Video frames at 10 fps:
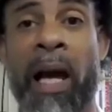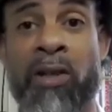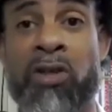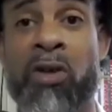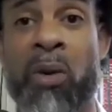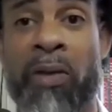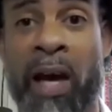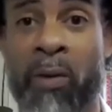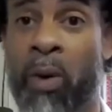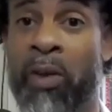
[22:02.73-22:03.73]
ensure
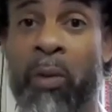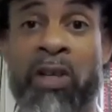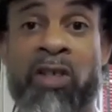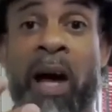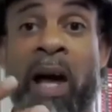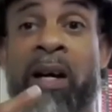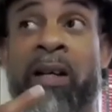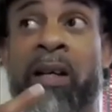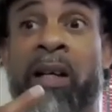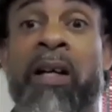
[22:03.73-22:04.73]
that whether it's my
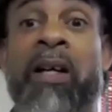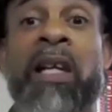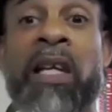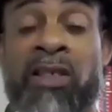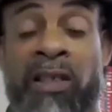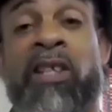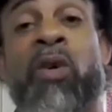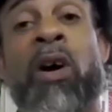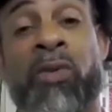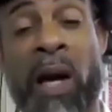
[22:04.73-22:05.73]
hoodies, because I do
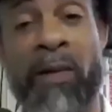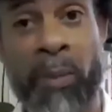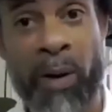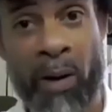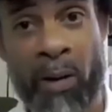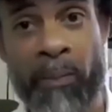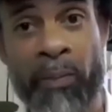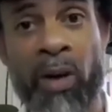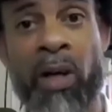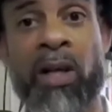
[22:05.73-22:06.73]
also have apparel,
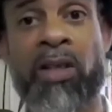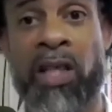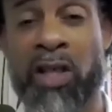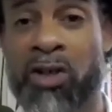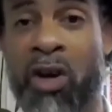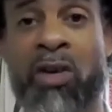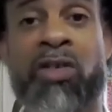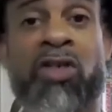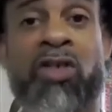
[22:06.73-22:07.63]
t-shirts,